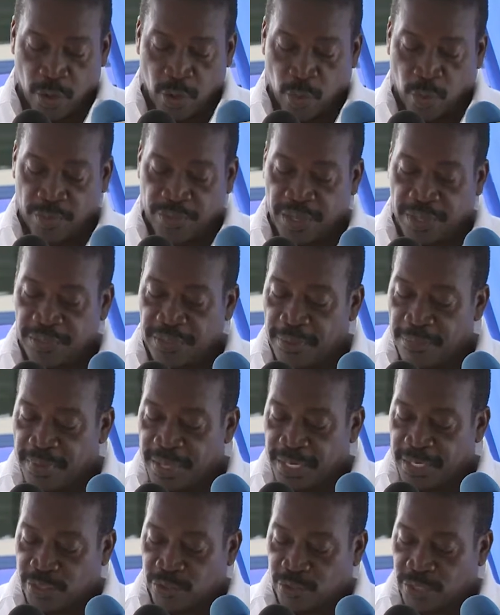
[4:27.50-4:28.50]
Within the
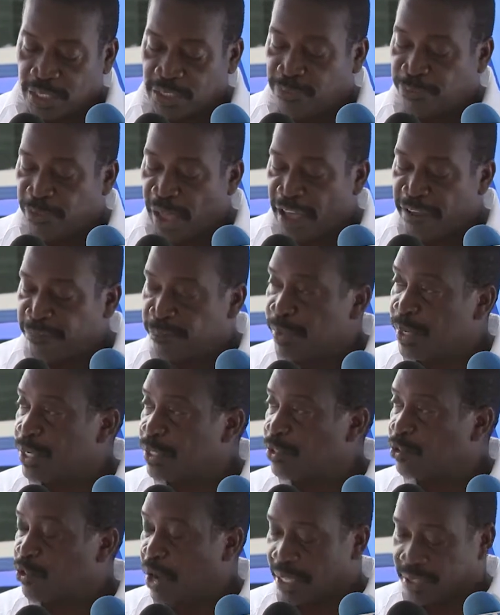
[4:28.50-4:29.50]
ministry's five-pillar
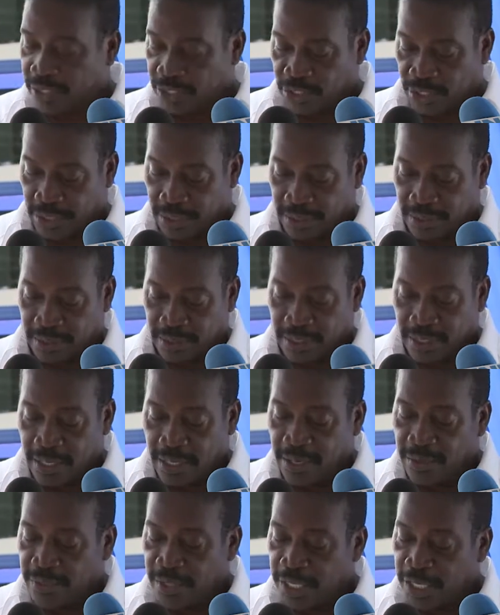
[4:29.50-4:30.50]
strategy,
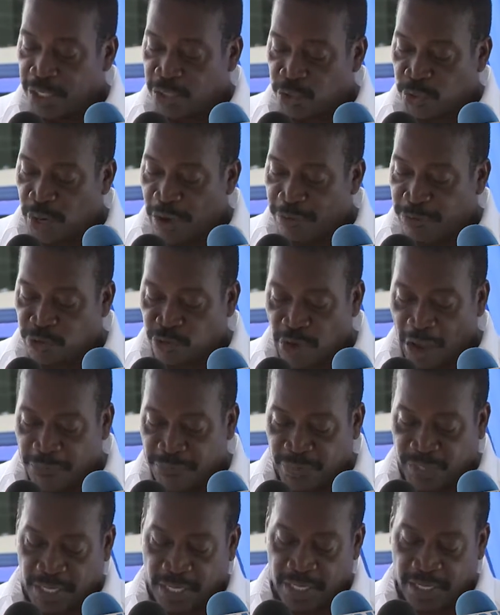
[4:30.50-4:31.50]
the issue of
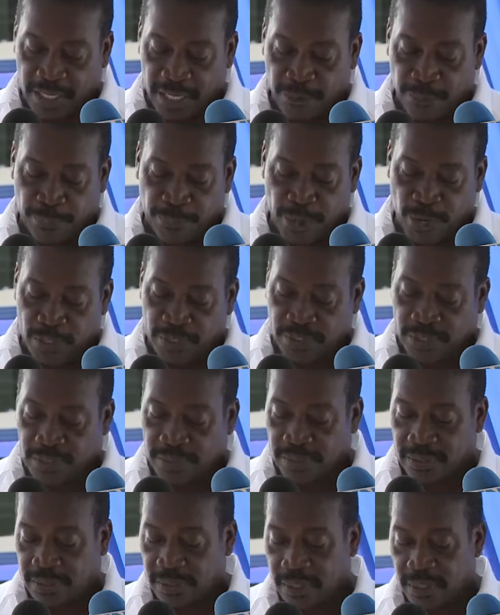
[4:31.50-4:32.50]
trafficking in
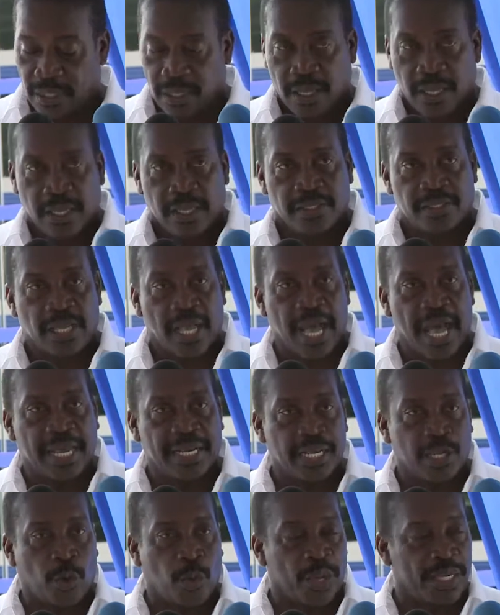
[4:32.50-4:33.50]
persons is
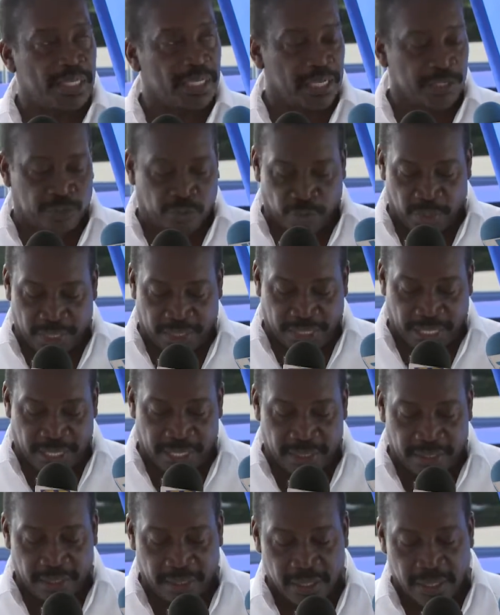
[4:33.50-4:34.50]
adequately
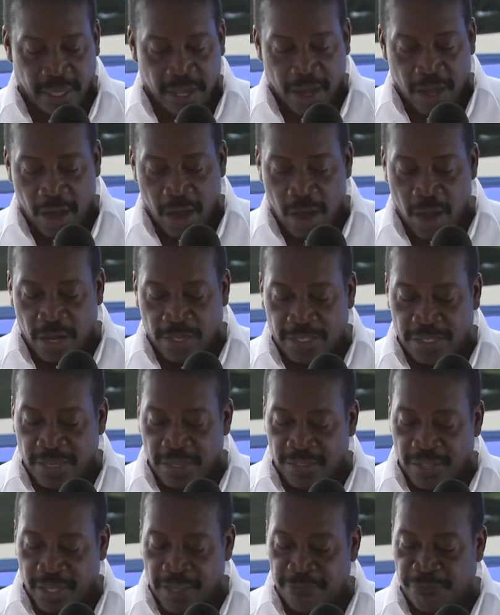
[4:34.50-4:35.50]
treated
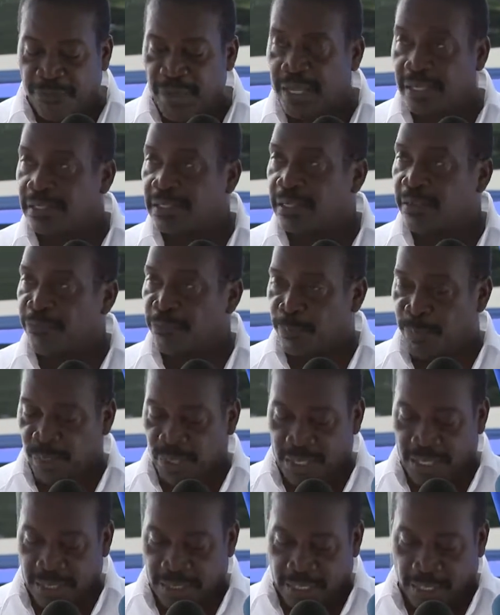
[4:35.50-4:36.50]
under the effective
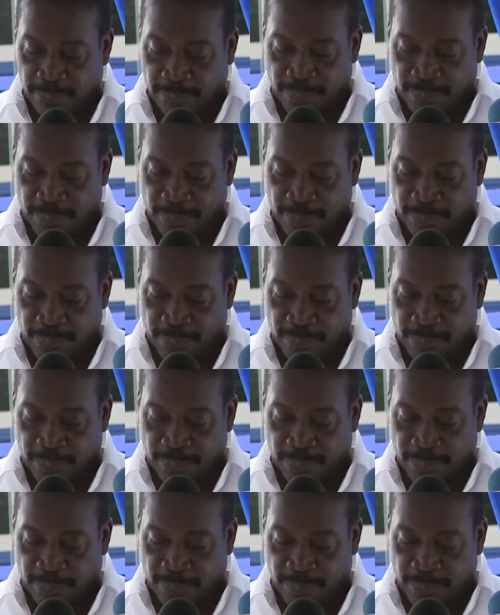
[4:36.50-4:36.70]
policing